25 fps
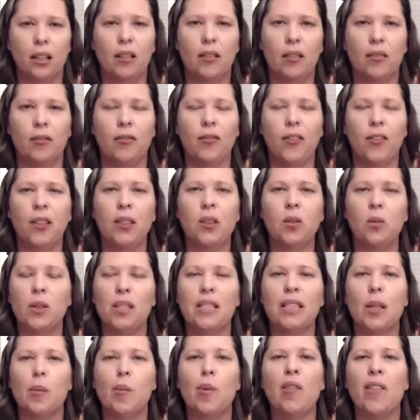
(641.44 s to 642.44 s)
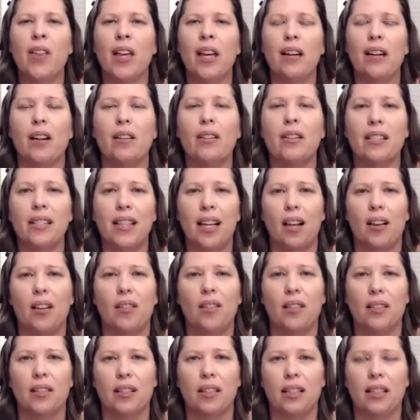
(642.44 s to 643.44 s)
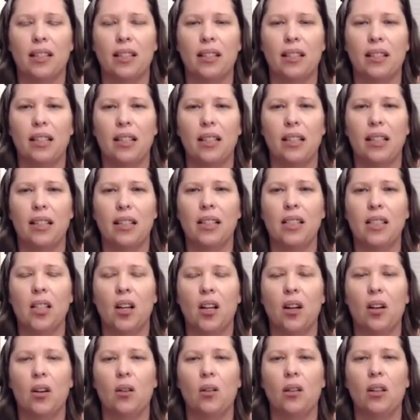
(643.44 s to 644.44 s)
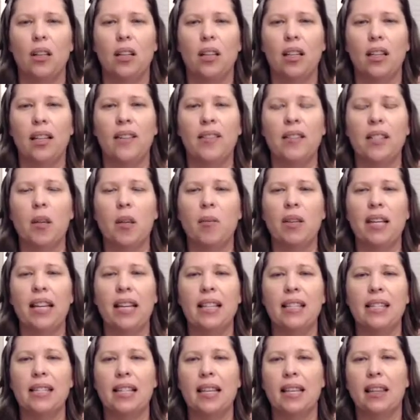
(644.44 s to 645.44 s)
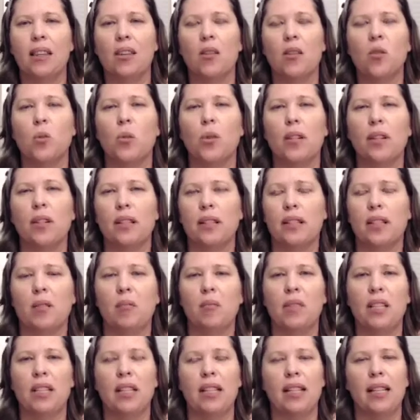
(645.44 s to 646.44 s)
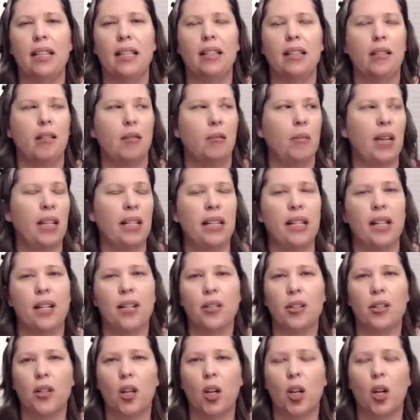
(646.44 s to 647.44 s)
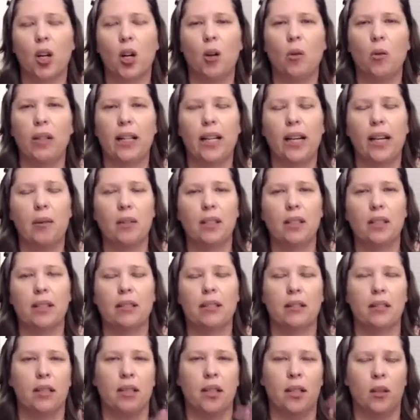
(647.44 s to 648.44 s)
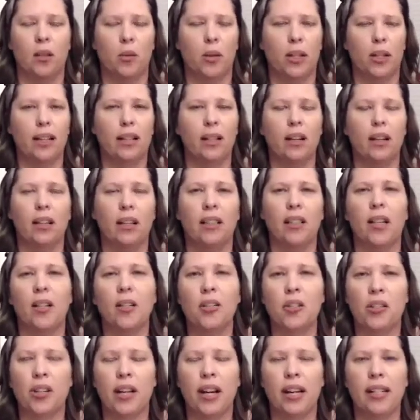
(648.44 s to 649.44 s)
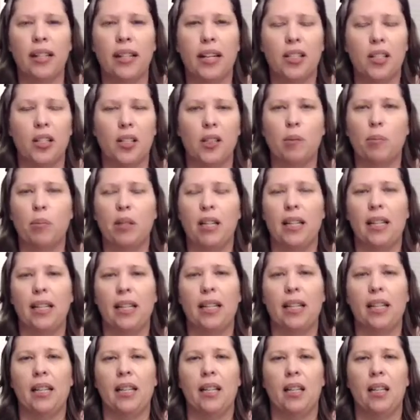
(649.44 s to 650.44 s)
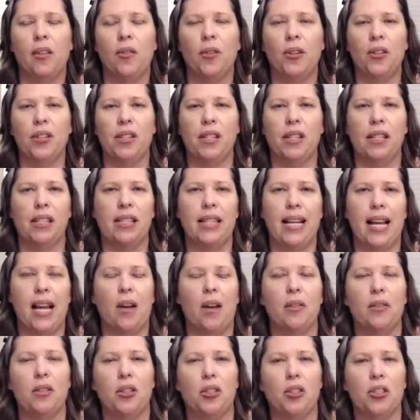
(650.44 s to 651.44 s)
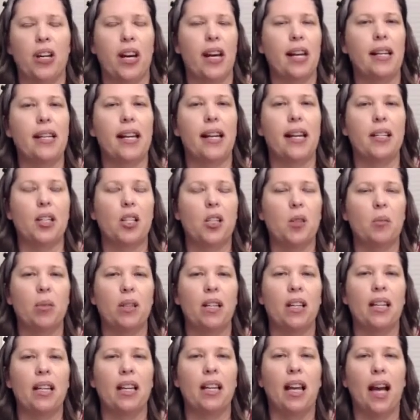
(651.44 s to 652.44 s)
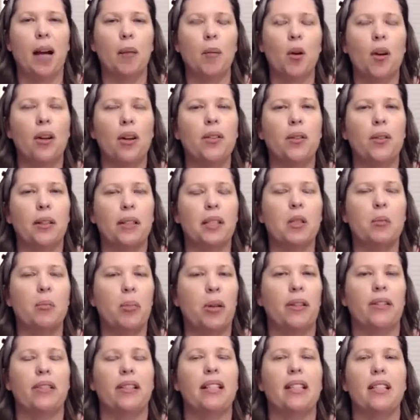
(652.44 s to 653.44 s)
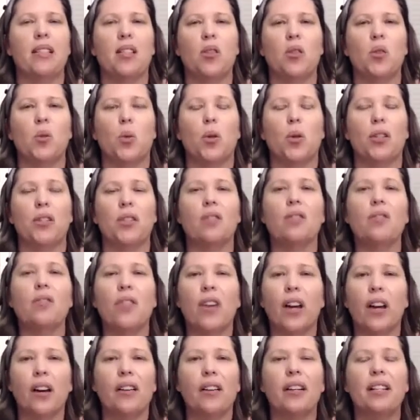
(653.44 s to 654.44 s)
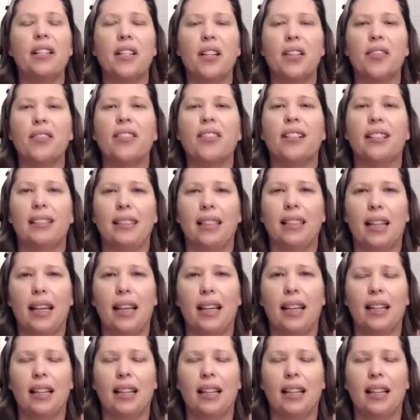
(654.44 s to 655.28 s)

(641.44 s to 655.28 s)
filled with some of that ourselves. So if somebody had said those words to me many years ago when I was, what I call an untrained HSP versus now as a trained HSP, I'm going to experience those words very differently,